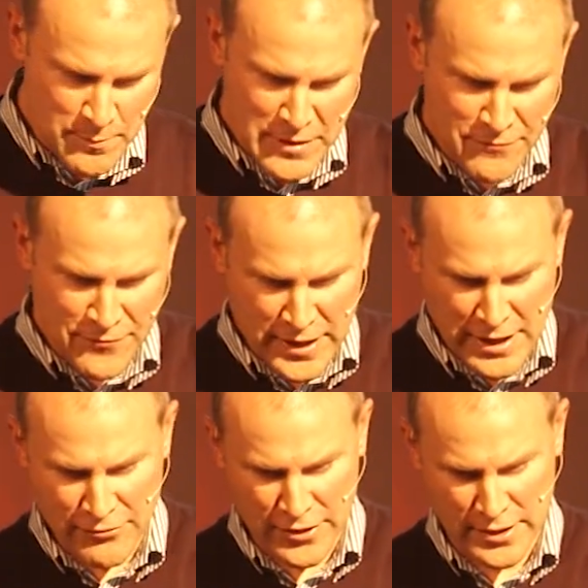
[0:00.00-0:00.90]
be
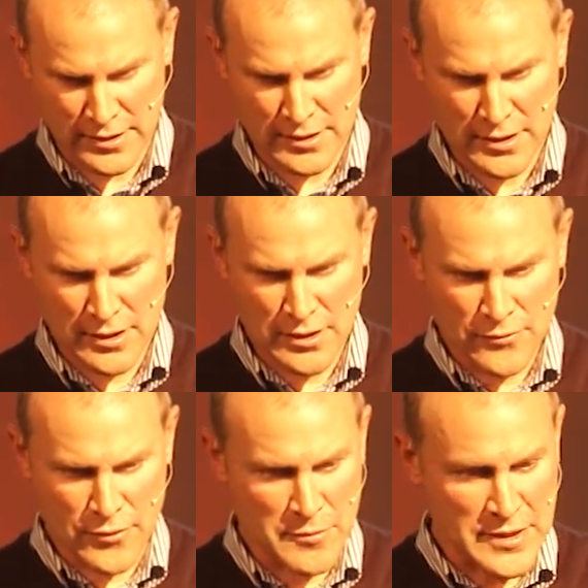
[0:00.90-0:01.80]
forgiven
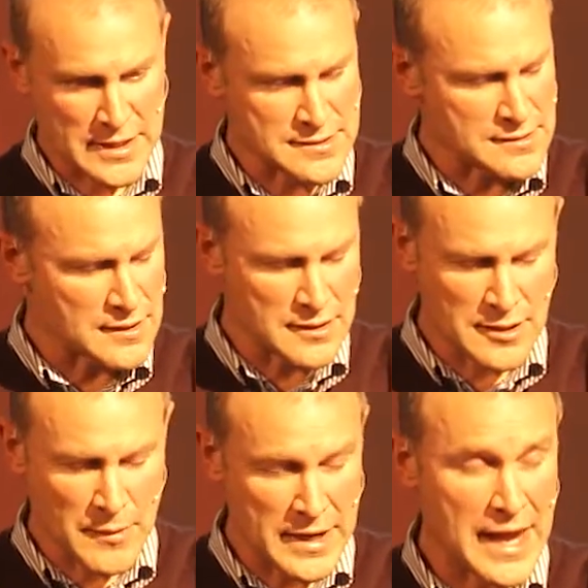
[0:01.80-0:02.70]
from things,
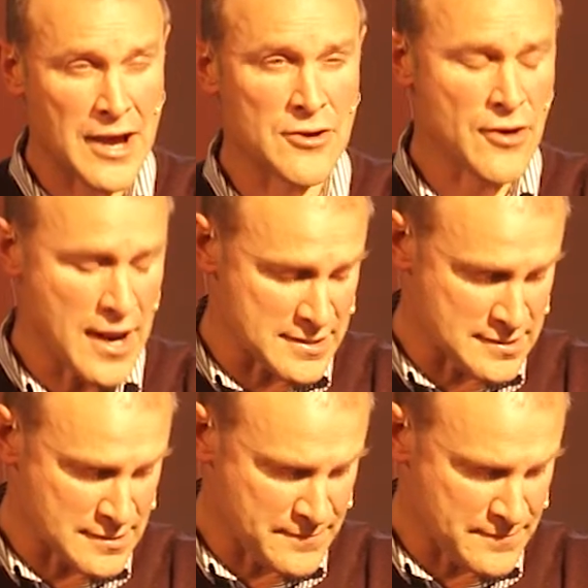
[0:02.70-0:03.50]
no matter how great.